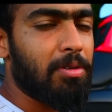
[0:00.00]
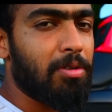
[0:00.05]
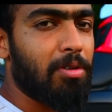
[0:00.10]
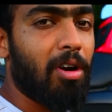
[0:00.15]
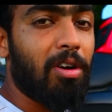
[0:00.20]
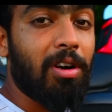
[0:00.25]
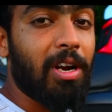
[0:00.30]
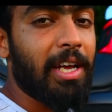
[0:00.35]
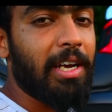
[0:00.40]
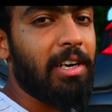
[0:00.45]

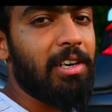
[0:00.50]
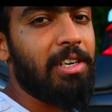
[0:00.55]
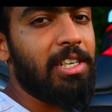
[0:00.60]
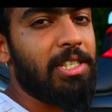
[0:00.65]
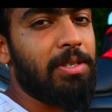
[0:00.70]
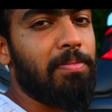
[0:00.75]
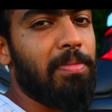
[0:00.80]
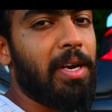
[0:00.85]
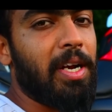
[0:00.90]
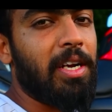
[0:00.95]
not like a
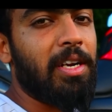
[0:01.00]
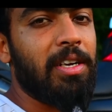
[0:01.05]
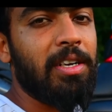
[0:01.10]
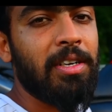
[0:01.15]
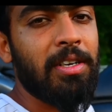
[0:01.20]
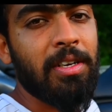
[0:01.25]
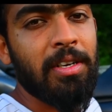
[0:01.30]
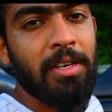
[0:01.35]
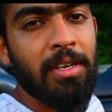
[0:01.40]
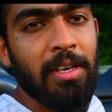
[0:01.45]
disc brake,
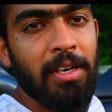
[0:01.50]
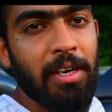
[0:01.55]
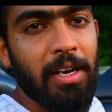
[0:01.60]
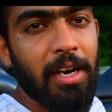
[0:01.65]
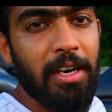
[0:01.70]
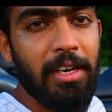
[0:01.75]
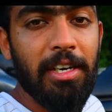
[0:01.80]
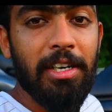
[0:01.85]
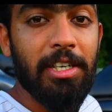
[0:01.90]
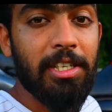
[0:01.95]

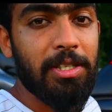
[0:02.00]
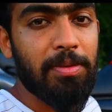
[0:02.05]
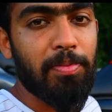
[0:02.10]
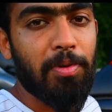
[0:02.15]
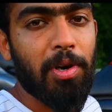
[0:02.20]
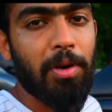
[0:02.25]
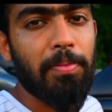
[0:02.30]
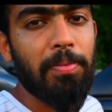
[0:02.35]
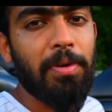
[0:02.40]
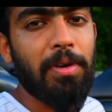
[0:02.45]
and it is
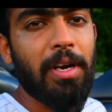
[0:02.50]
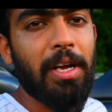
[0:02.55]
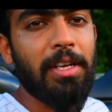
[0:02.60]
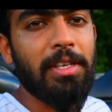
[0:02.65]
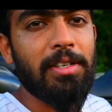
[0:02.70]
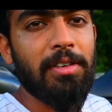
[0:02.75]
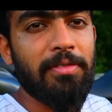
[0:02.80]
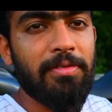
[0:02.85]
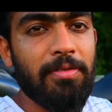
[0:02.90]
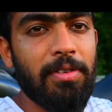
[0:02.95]
proper
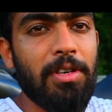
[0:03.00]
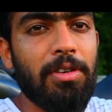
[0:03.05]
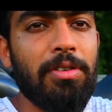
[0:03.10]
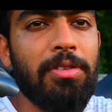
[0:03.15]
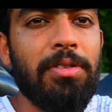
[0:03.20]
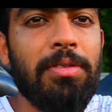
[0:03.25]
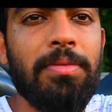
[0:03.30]
as of now.